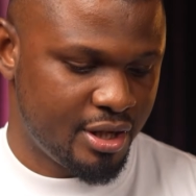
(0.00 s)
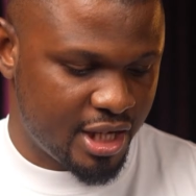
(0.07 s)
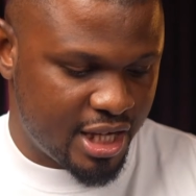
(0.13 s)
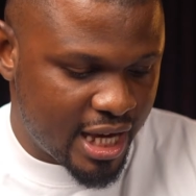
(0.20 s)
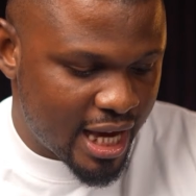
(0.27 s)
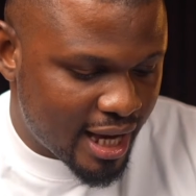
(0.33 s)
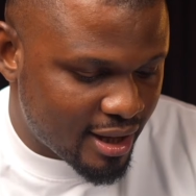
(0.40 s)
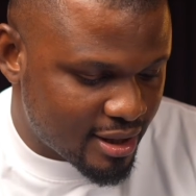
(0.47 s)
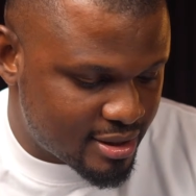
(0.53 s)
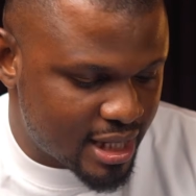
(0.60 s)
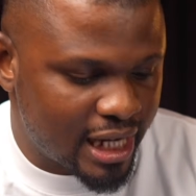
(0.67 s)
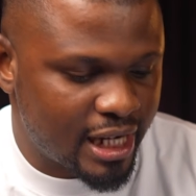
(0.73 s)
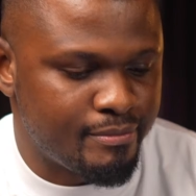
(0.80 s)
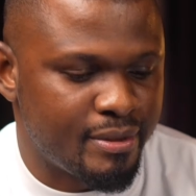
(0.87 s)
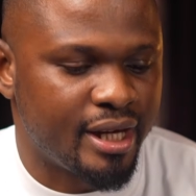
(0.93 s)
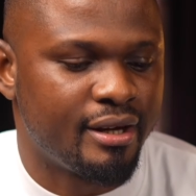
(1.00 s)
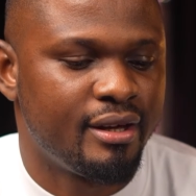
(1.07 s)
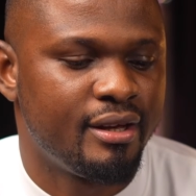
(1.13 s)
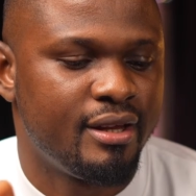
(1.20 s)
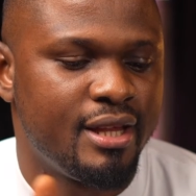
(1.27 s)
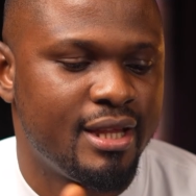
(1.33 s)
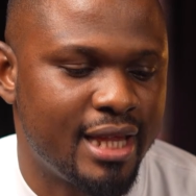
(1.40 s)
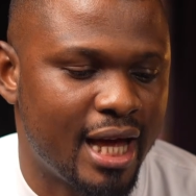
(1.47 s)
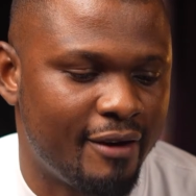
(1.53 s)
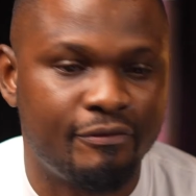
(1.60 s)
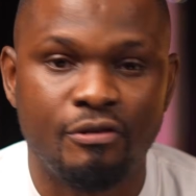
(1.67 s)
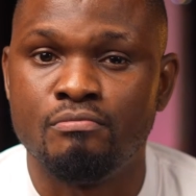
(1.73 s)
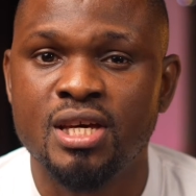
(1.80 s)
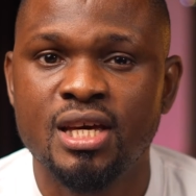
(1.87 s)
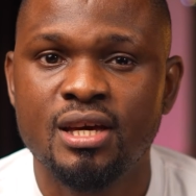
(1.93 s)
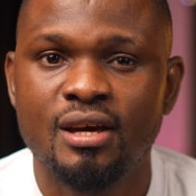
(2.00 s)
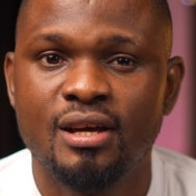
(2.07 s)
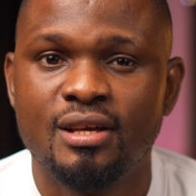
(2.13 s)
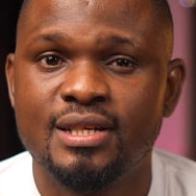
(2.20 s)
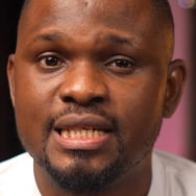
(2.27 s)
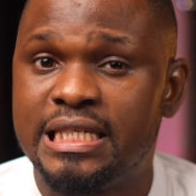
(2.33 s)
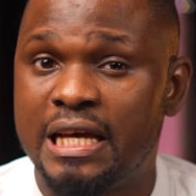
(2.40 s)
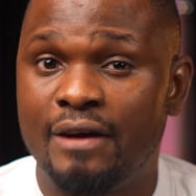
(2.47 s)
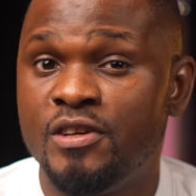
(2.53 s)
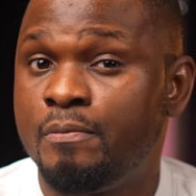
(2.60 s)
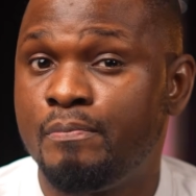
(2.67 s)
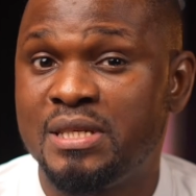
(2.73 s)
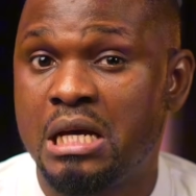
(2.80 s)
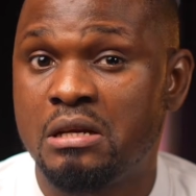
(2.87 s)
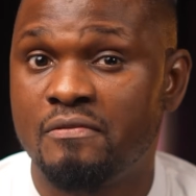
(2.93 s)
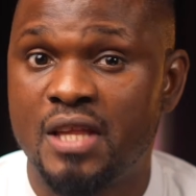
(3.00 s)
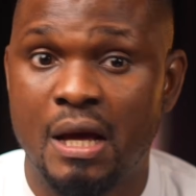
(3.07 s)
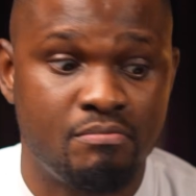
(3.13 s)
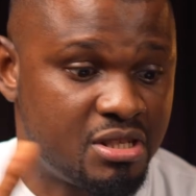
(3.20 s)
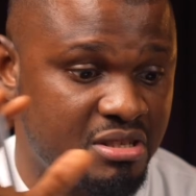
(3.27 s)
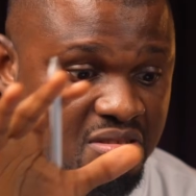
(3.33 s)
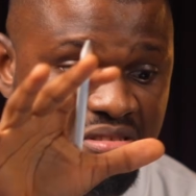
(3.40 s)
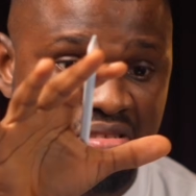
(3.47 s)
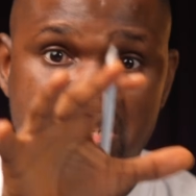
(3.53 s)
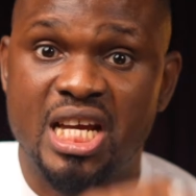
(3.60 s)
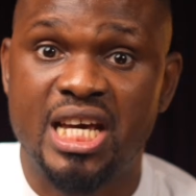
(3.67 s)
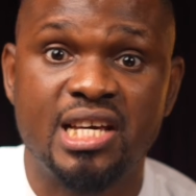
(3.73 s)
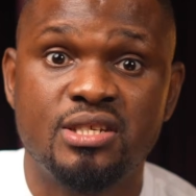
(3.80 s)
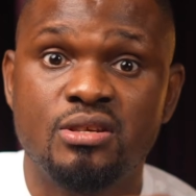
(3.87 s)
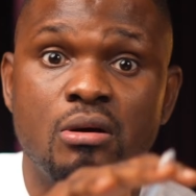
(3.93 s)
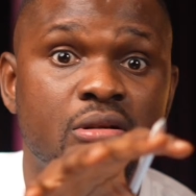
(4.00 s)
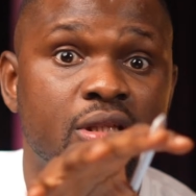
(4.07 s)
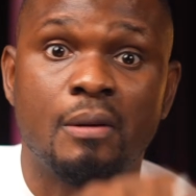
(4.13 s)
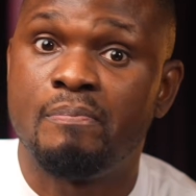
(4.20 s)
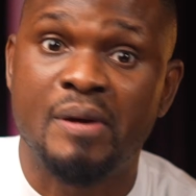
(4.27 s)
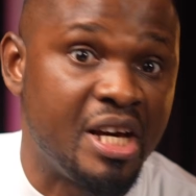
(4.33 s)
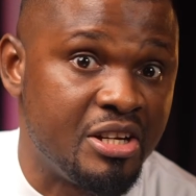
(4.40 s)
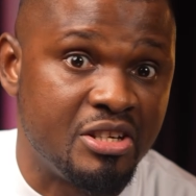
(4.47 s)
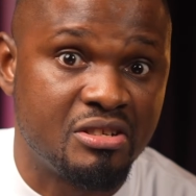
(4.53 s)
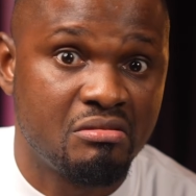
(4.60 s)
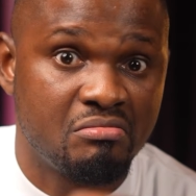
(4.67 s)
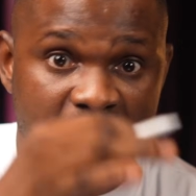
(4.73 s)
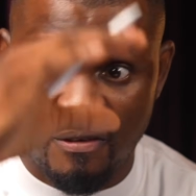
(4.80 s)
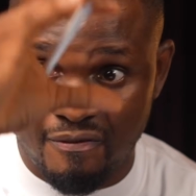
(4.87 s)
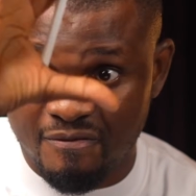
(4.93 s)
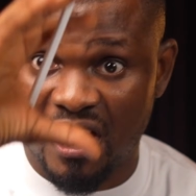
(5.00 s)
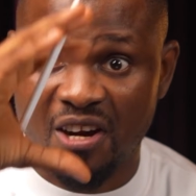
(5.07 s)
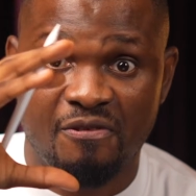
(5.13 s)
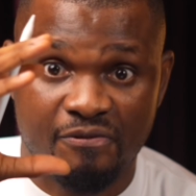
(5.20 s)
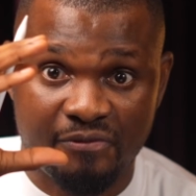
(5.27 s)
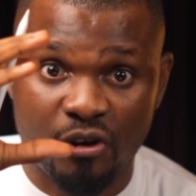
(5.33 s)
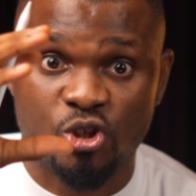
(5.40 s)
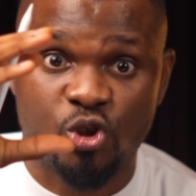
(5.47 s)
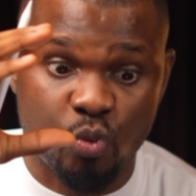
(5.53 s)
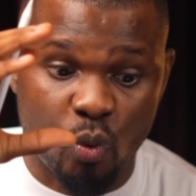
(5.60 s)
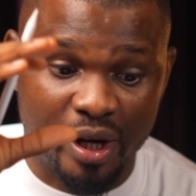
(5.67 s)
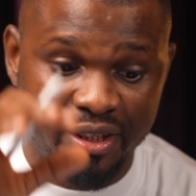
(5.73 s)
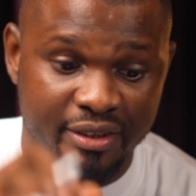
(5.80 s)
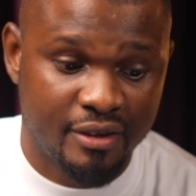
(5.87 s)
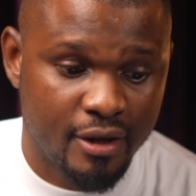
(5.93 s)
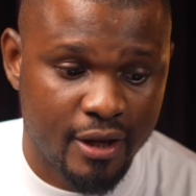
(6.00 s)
Here it's telling me that for me, 70% of them just stays on the page, the very first one.